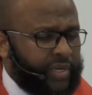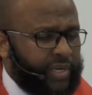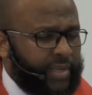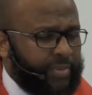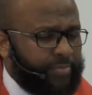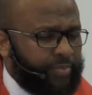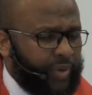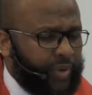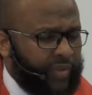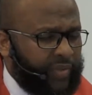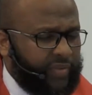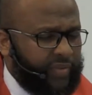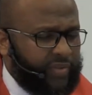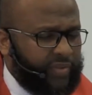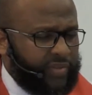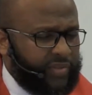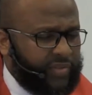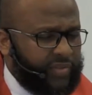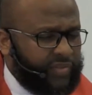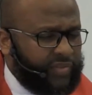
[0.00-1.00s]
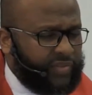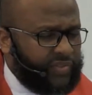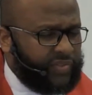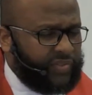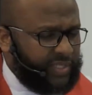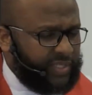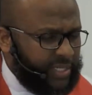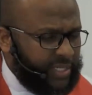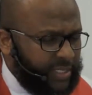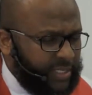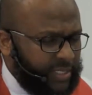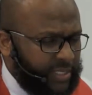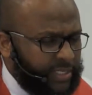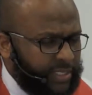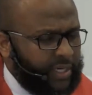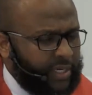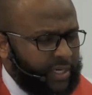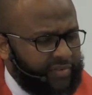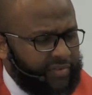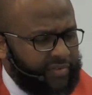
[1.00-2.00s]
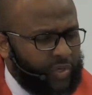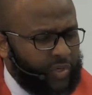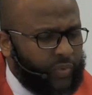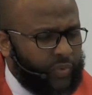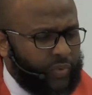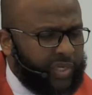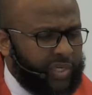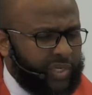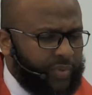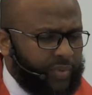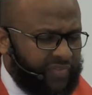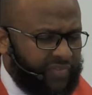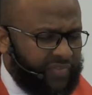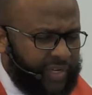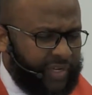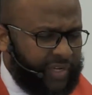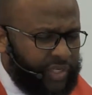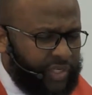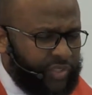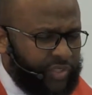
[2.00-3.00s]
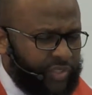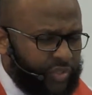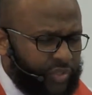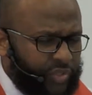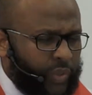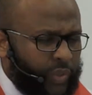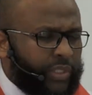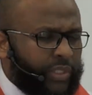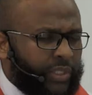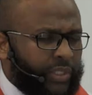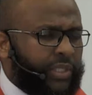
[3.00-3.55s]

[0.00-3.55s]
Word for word: I pray that the seed of your word will find good soil